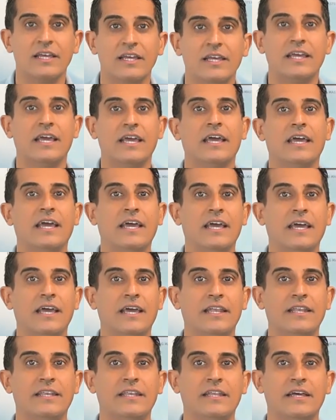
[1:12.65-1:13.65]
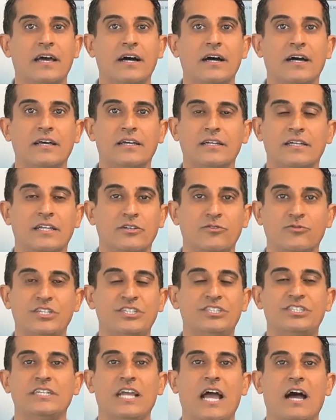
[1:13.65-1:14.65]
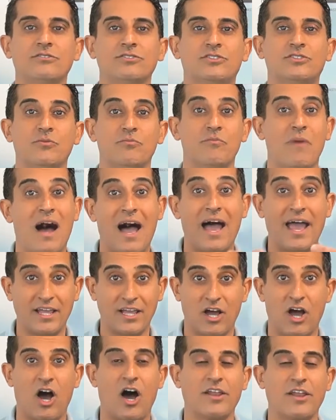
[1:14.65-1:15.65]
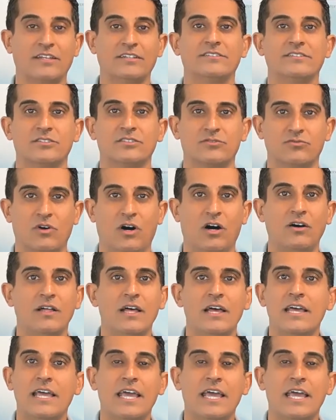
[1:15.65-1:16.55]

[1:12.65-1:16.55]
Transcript: and in reaching out to my audience as well.